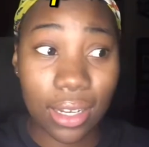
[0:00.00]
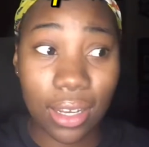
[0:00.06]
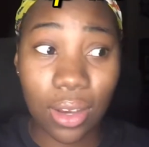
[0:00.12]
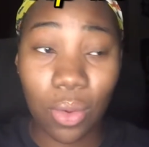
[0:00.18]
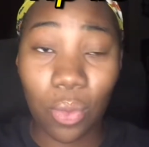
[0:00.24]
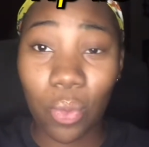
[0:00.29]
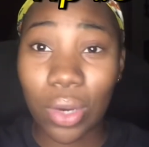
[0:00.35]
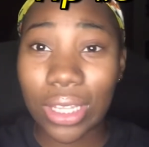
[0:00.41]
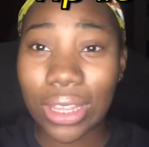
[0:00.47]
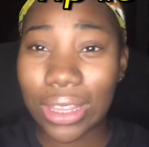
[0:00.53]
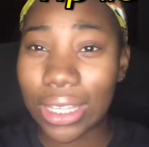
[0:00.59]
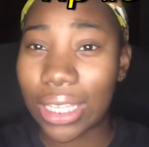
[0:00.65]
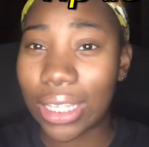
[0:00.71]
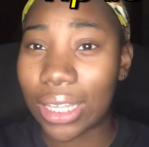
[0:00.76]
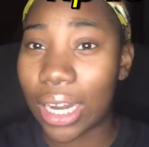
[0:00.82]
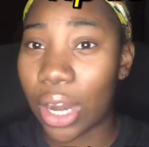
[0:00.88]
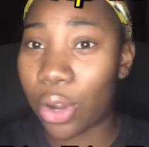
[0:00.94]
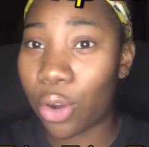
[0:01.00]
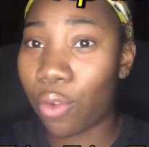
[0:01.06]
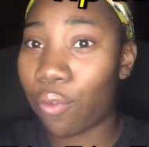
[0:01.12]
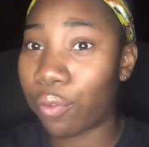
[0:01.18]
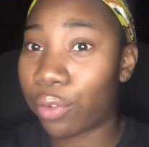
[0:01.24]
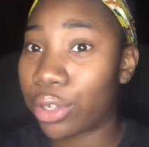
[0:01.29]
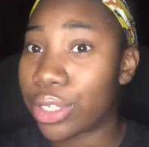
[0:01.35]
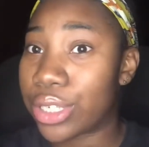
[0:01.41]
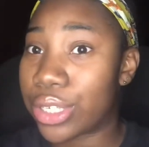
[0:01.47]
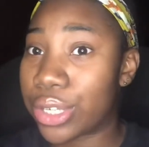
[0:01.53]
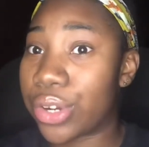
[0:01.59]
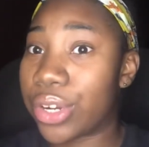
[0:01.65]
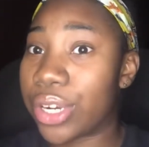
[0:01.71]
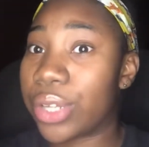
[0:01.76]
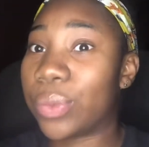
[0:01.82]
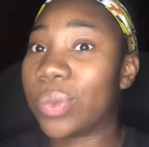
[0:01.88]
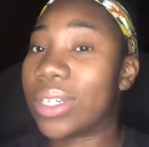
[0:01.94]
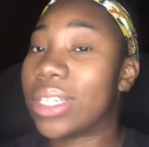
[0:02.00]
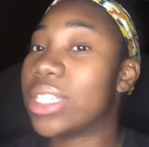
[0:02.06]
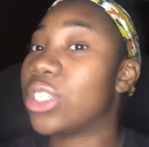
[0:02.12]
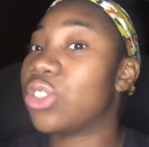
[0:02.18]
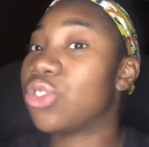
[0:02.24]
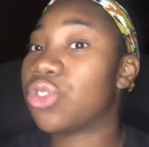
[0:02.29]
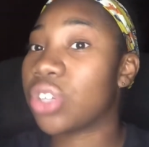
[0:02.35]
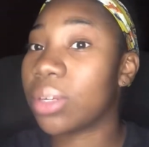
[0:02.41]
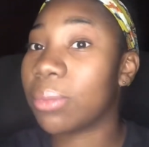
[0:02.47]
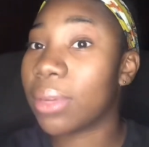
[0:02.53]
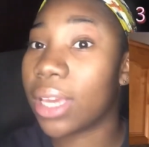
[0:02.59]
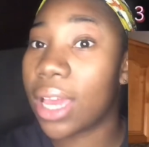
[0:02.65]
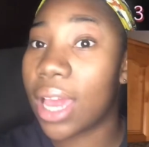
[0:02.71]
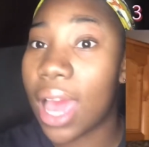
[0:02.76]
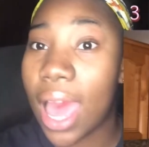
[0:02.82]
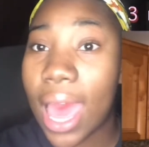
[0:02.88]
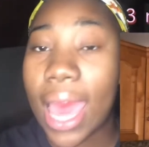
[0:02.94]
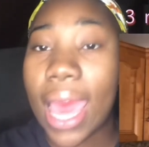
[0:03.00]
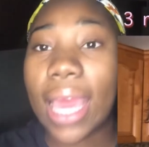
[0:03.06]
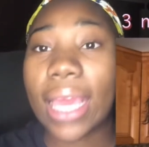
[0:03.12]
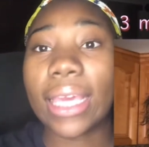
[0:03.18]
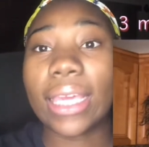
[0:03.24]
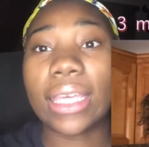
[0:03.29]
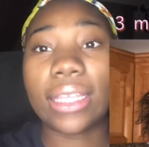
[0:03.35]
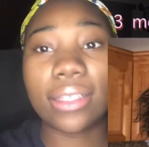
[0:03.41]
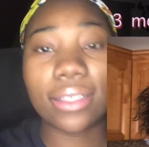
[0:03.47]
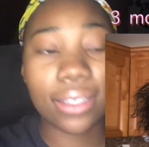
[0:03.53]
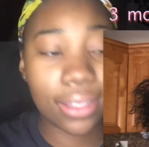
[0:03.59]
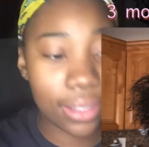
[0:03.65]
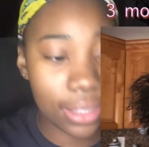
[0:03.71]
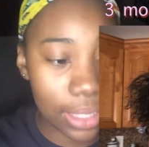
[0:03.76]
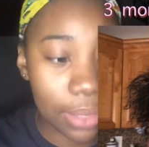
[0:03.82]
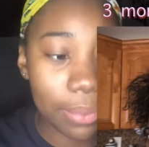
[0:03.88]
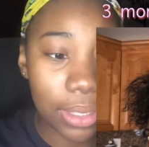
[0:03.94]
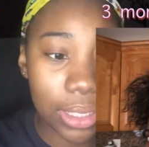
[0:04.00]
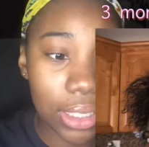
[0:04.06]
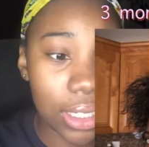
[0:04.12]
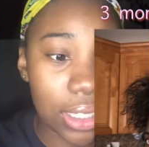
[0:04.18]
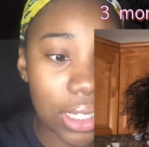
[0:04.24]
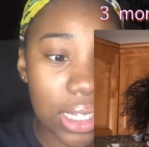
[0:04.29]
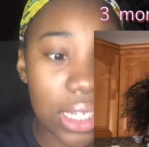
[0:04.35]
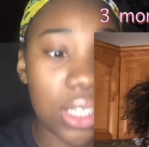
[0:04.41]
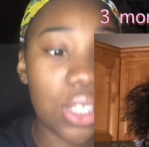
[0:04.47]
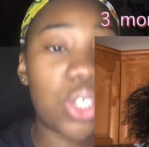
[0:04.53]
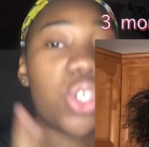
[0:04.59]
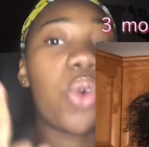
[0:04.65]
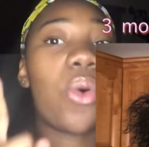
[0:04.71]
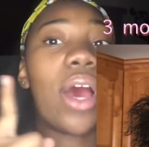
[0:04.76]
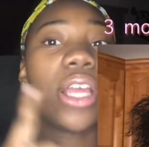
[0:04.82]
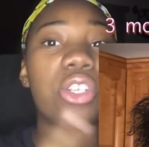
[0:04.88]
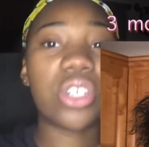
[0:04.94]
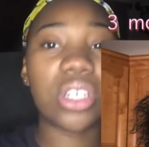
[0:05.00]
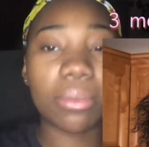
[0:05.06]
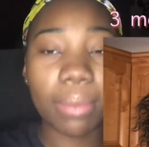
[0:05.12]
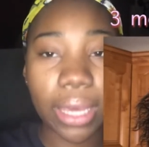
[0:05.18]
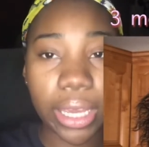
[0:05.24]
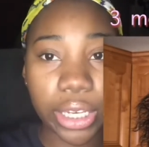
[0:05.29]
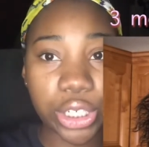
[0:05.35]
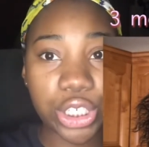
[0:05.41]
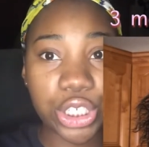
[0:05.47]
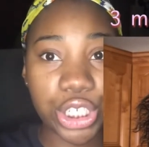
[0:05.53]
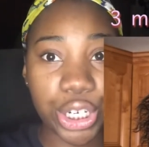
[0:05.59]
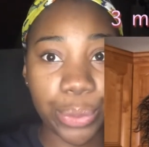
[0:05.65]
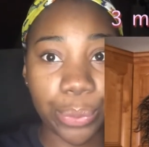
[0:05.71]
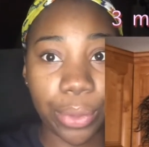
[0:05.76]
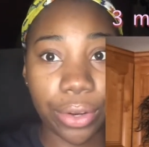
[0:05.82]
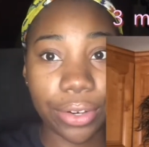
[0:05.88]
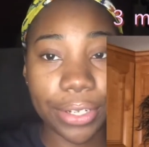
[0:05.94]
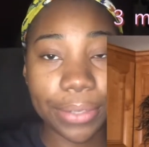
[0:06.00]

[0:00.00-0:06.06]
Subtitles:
One thing that I know for certain was trimming did me justice. So I trimmed my hair in January.